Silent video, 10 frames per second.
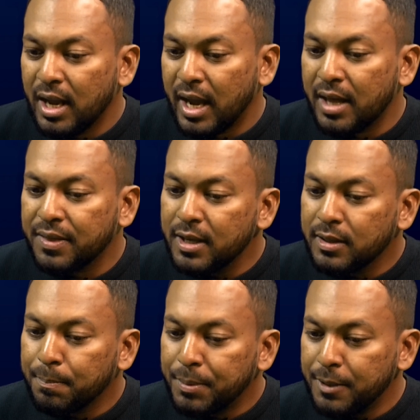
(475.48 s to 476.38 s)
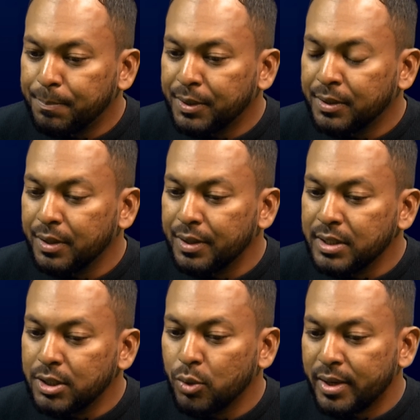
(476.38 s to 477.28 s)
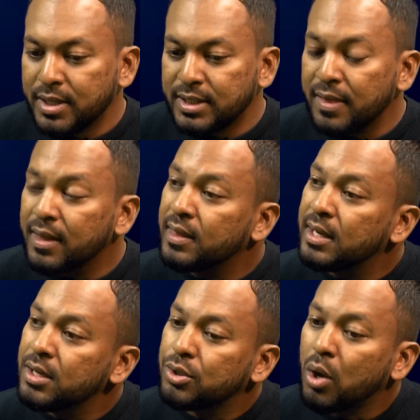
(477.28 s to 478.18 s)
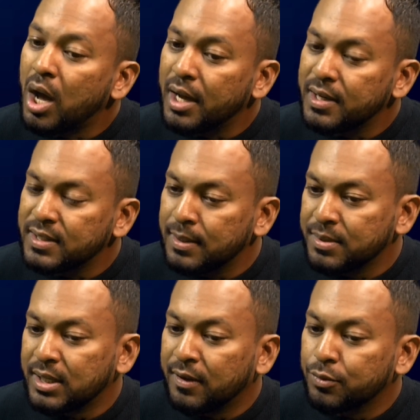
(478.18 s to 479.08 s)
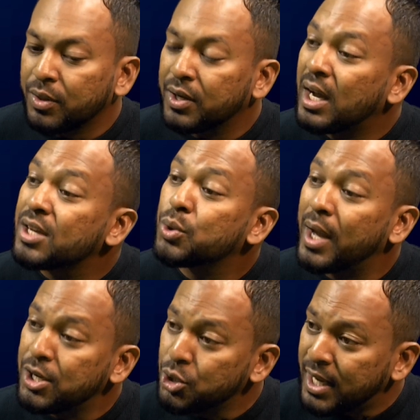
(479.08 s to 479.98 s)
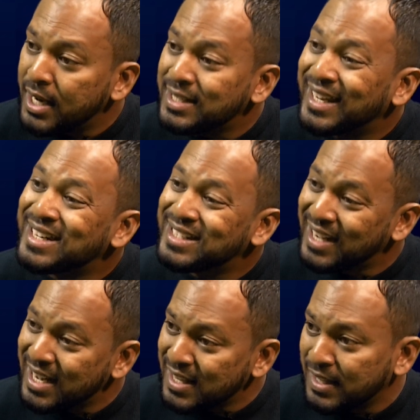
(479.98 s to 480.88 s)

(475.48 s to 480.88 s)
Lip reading: And I think the people need to understand that they need to harness themselves with regards to educating and training